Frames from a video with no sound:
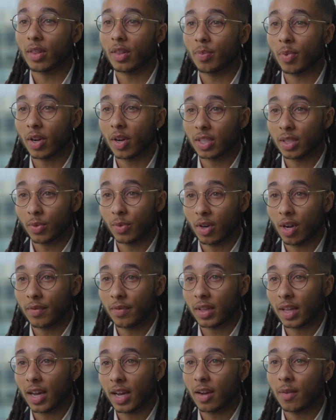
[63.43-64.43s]
the policy will cover
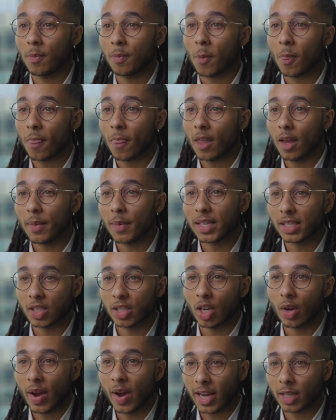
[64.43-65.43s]
that. It means there's
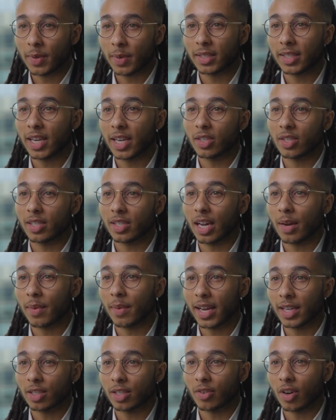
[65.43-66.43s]
no expectations gap
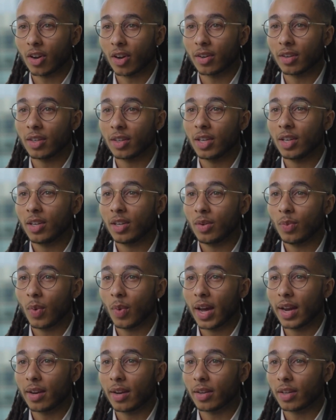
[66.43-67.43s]
later on
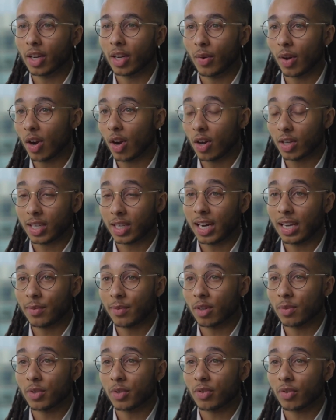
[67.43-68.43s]
when a large claim
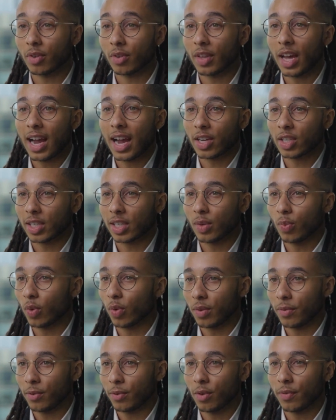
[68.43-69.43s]
comes through that actually
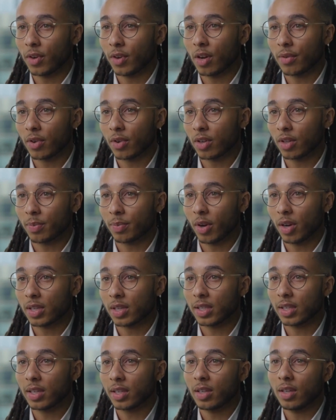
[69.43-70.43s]
wouldn't fall for cover under the
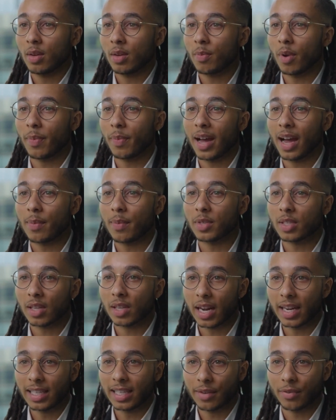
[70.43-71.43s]
policy, but perhaps a
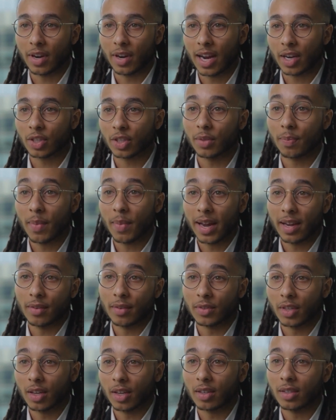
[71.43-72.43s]
slightly different action might have
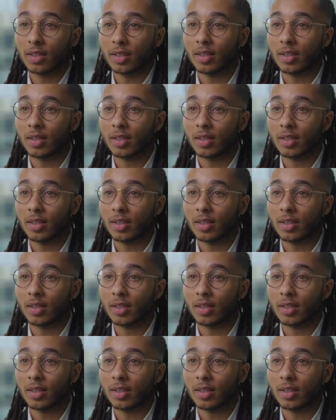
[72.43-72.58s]
done.